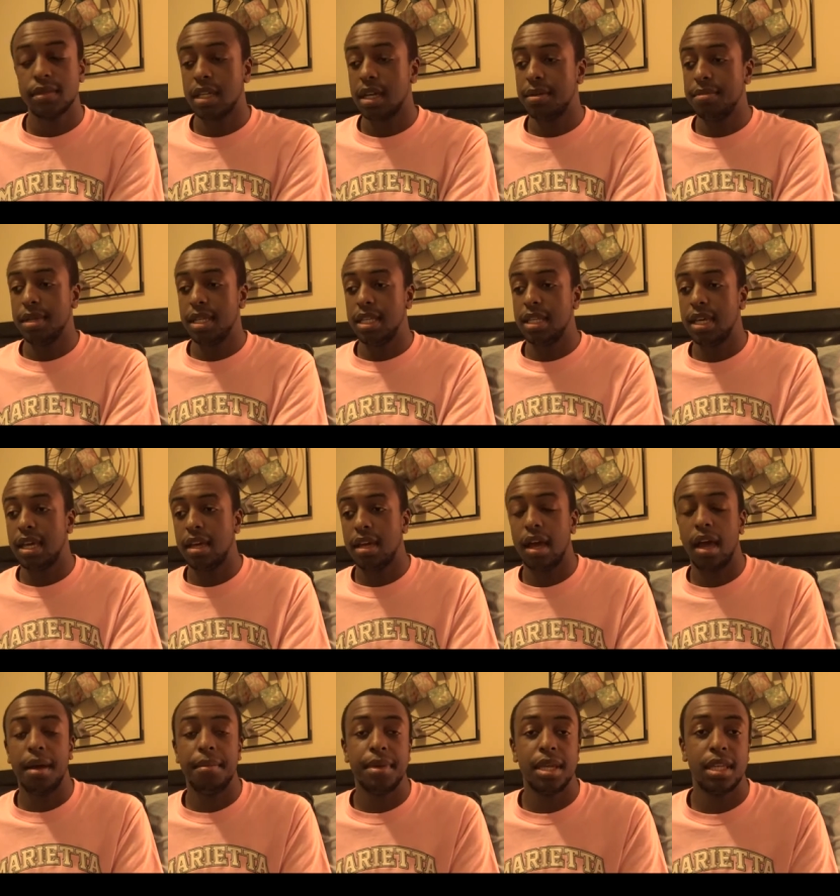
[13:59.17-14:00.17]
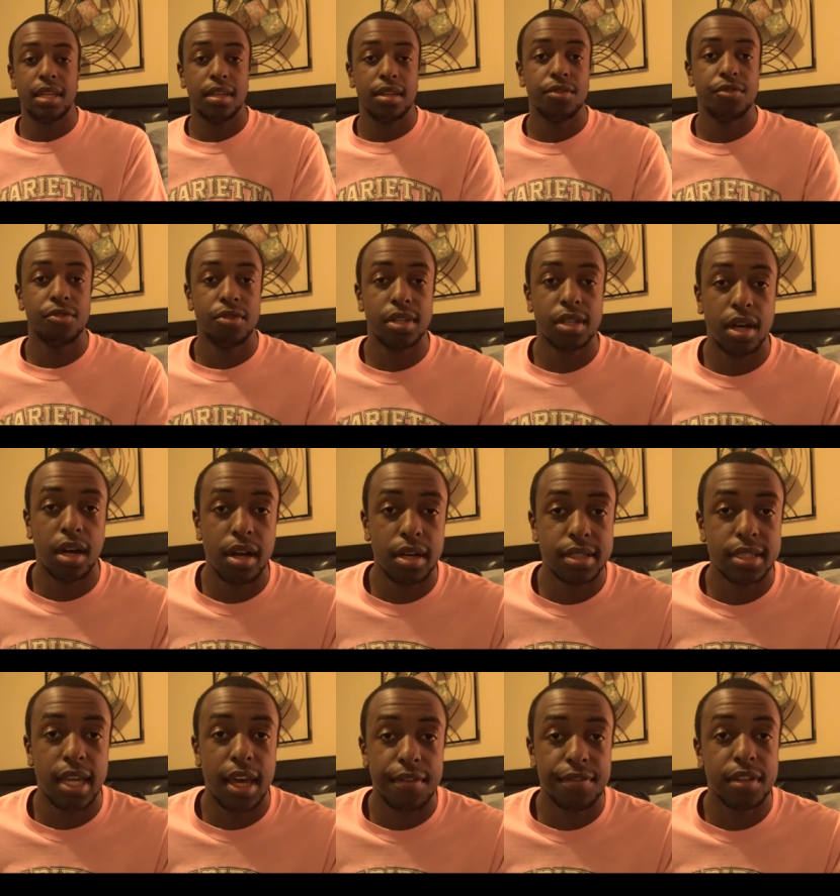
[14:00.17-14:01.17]
I mean, they. I mean, well, the
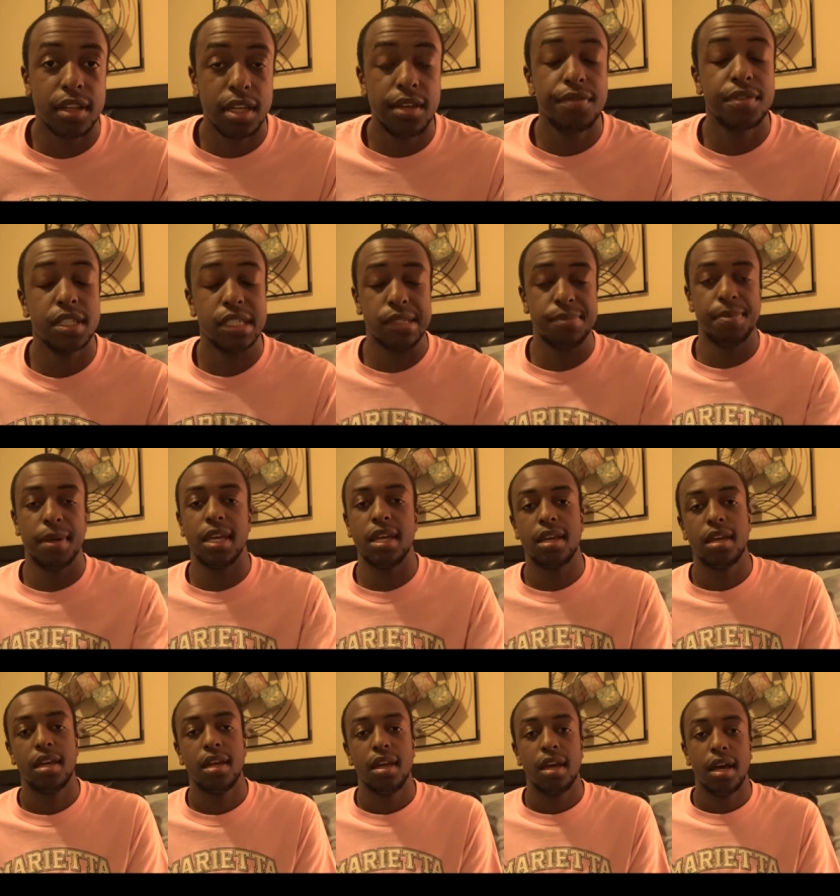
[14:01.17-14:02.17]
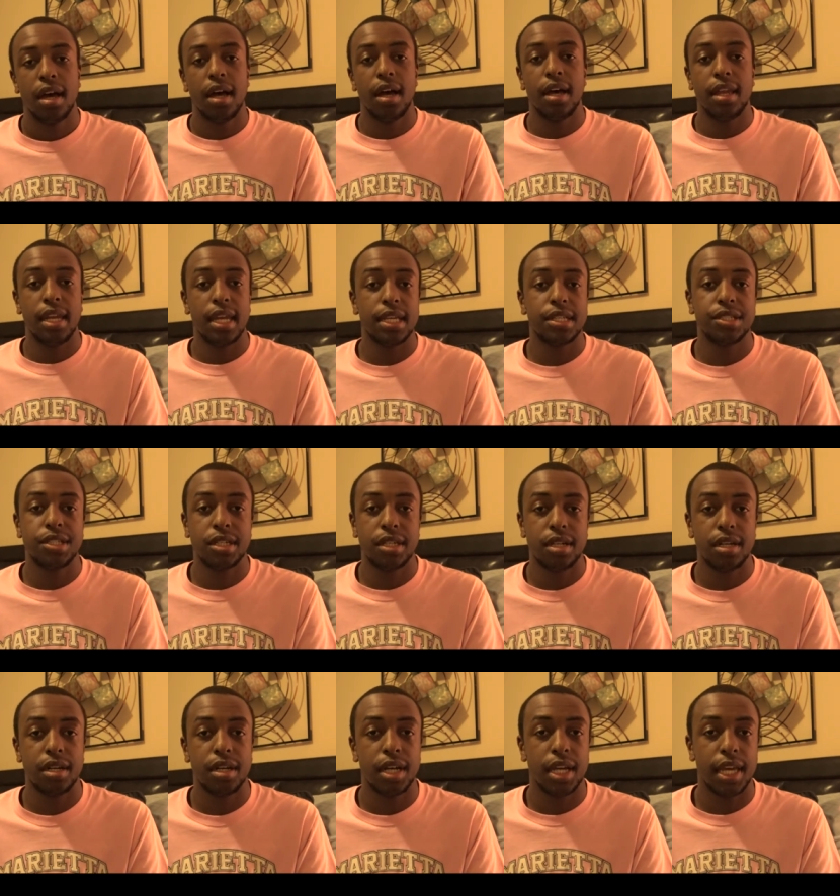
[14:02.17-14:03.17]
Hawks have Cleveland's pick uh, next
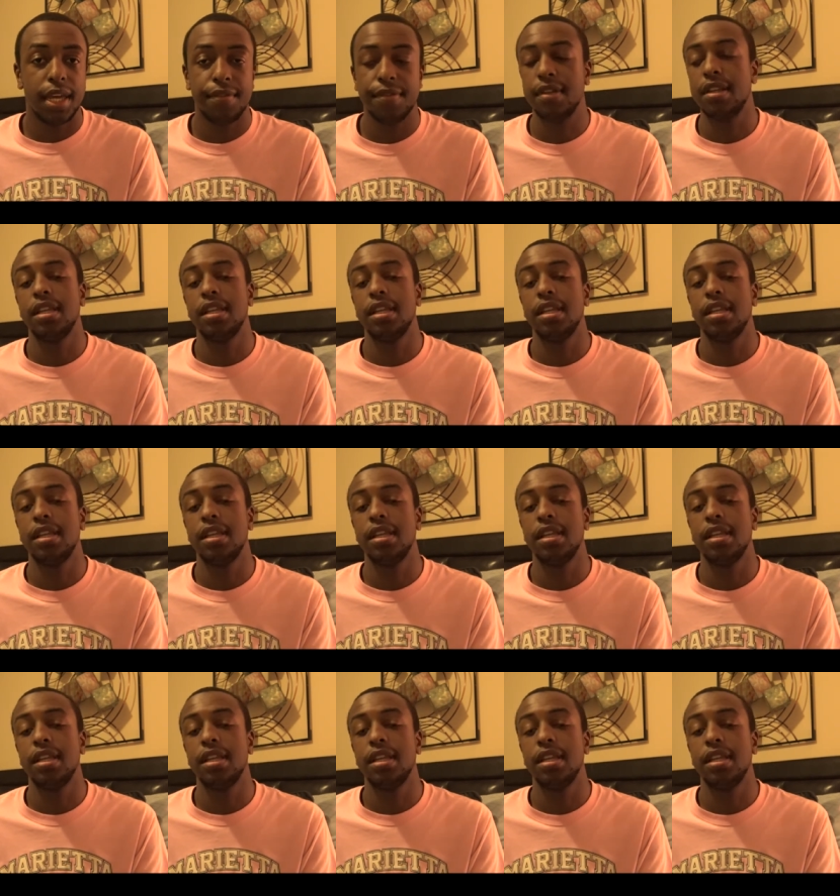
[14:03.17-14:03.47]
year if